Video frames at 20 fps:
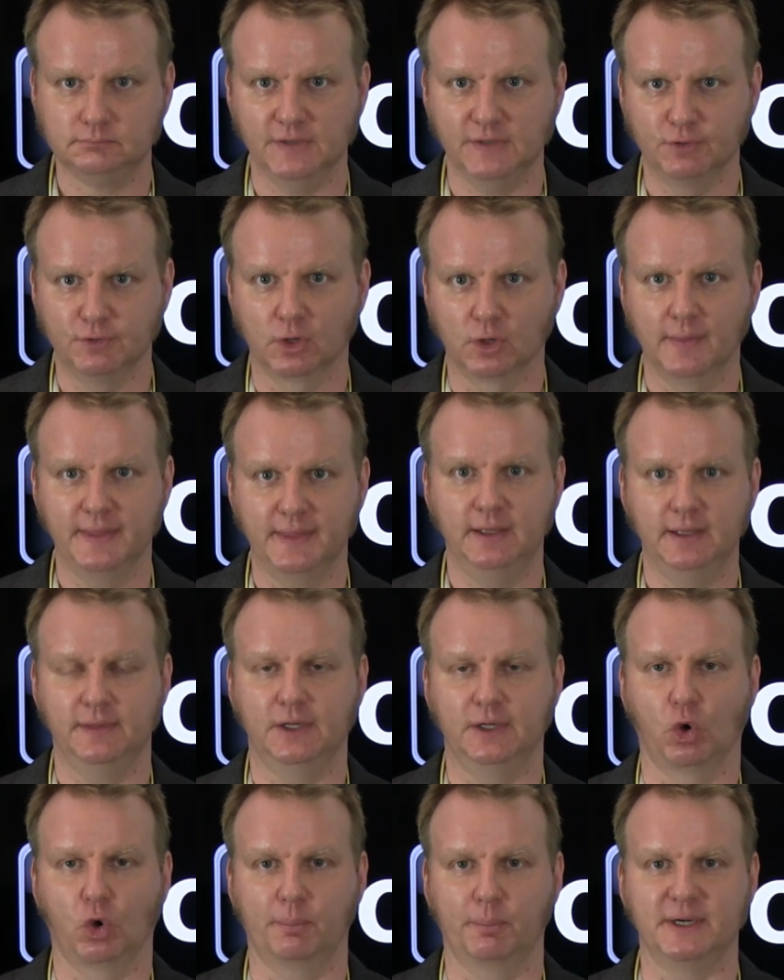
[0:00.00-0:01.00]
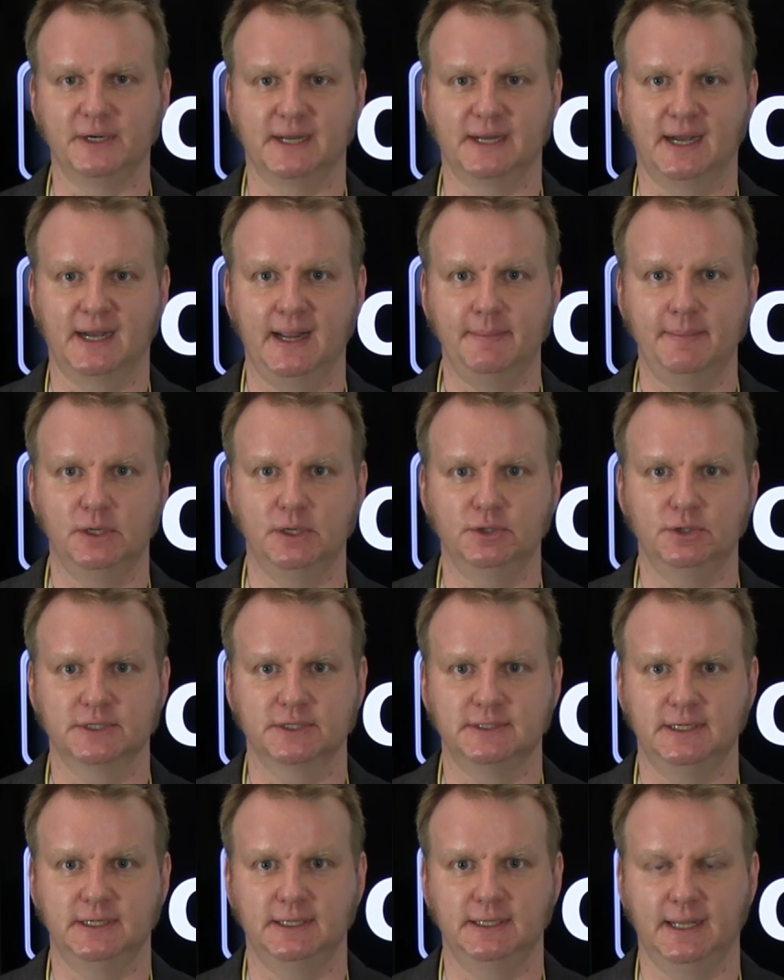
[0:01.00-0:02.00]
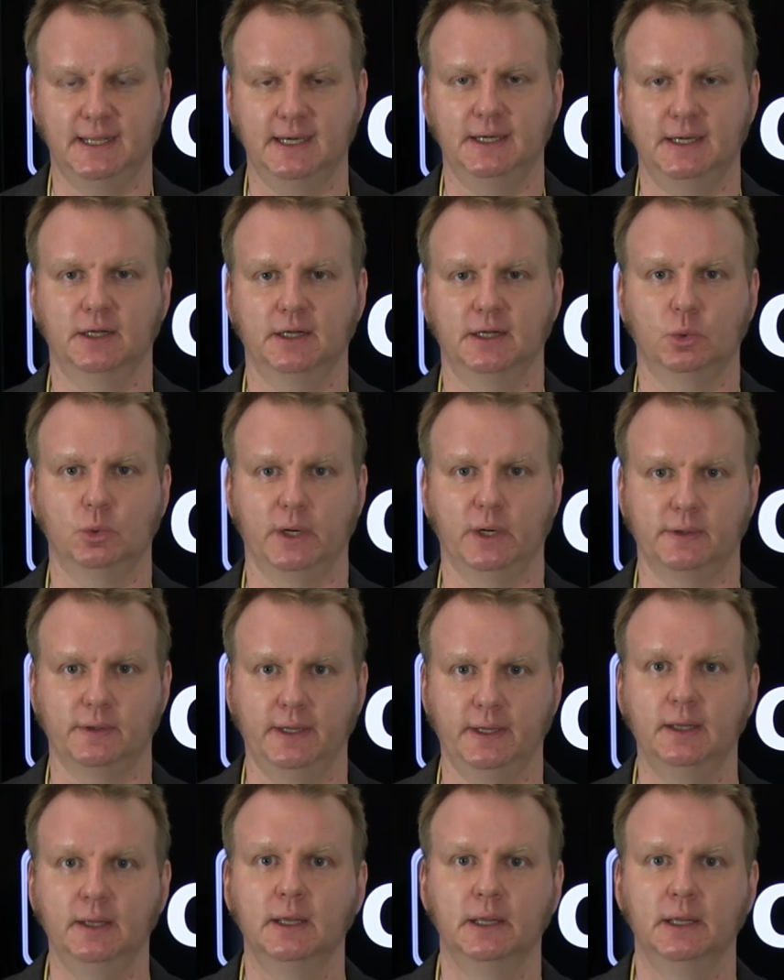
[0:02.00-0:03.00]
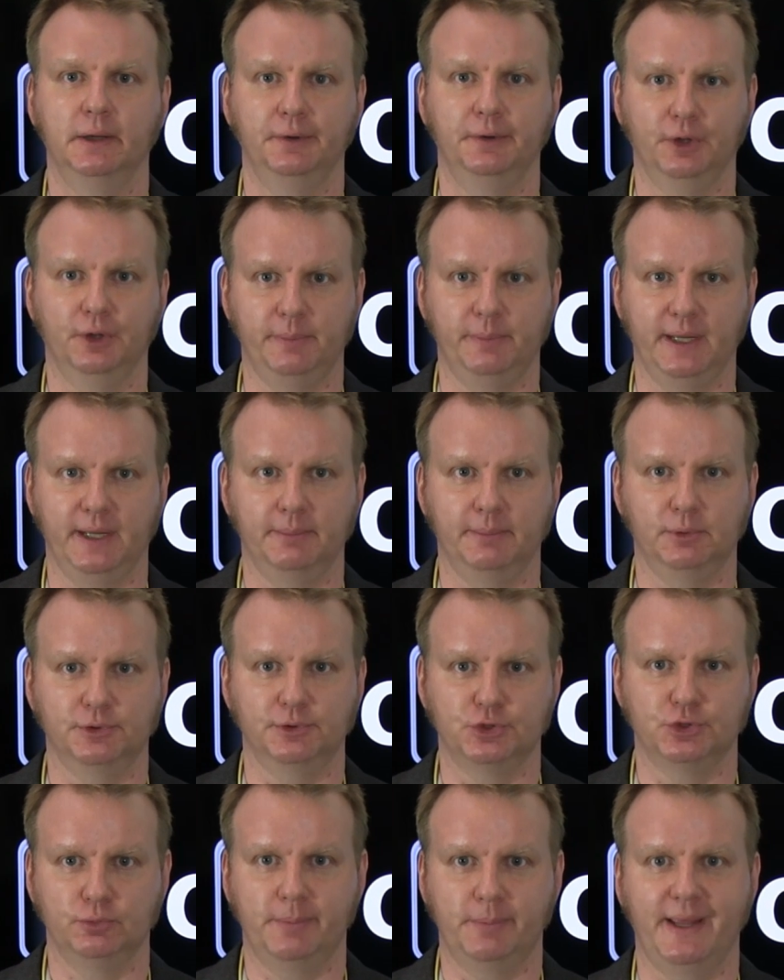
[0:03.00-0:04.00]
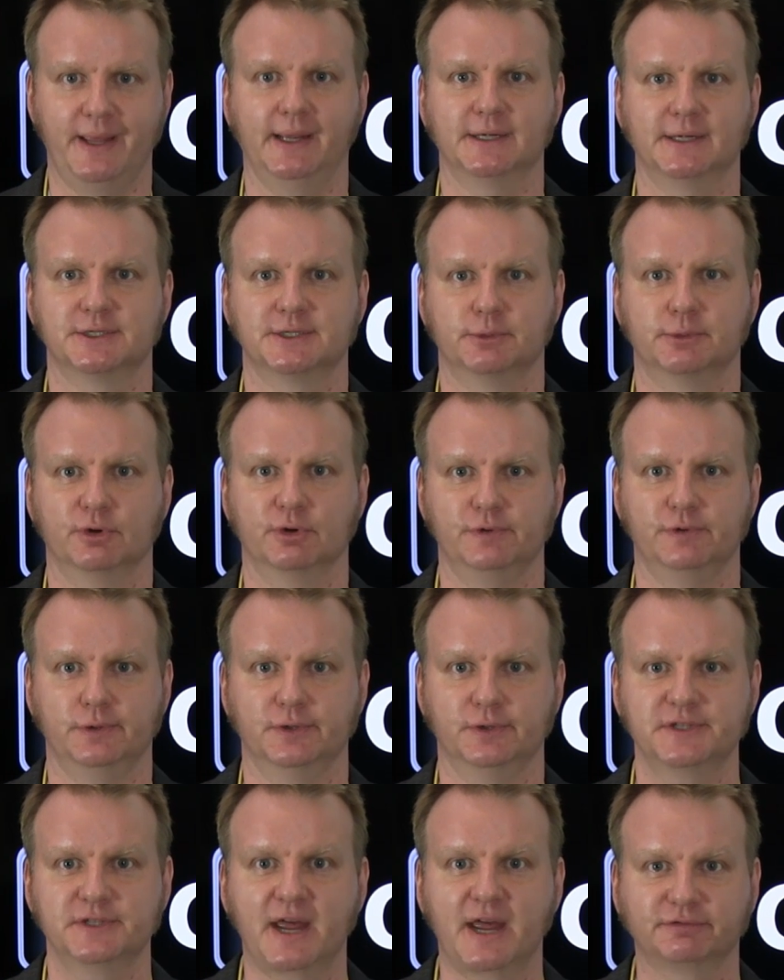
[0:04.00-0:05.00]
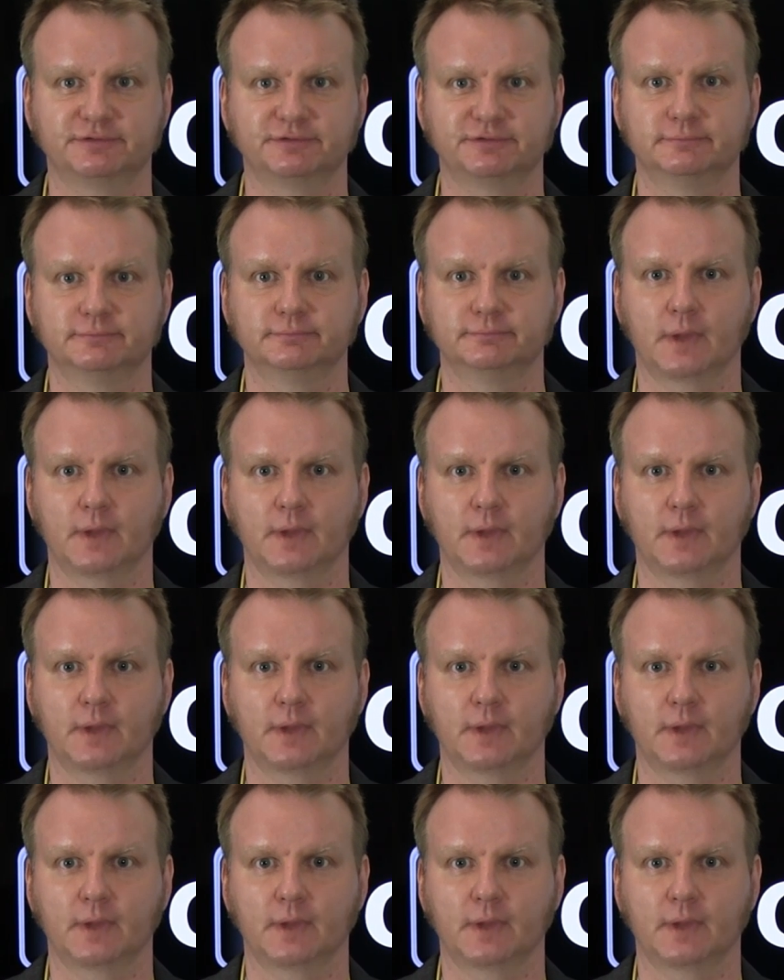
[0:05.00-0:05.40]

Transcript: the corporate dime and you just need to get it done quickly, you'll be able to pay us to review your stuff.